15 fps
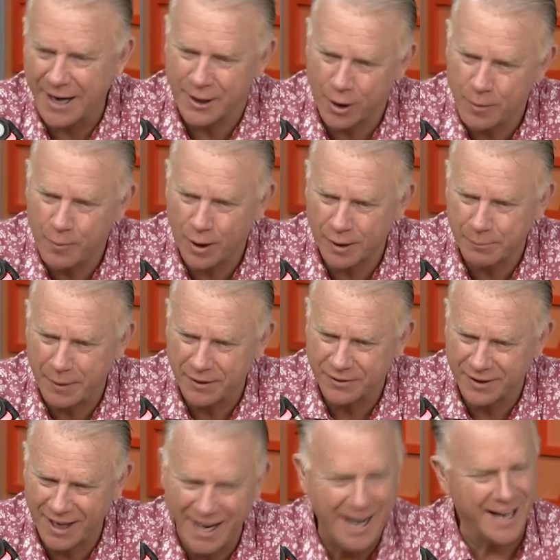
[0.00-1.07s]
I know Mark
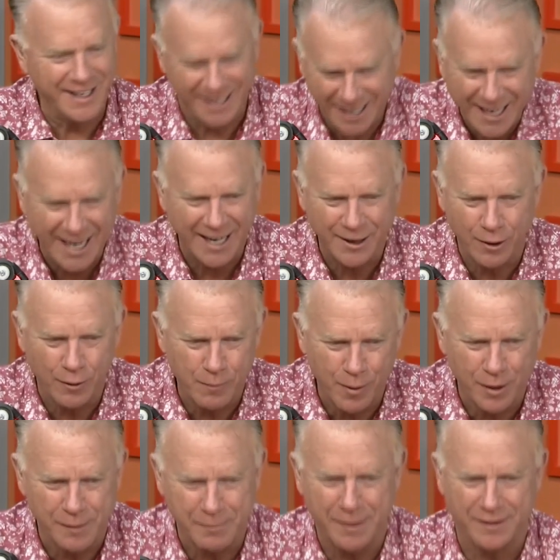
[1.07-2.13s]
Messier, and he ain't no
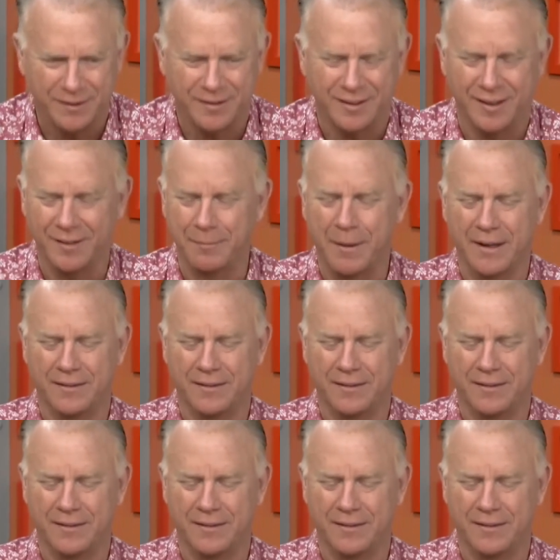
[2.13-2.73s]
Mark Messier.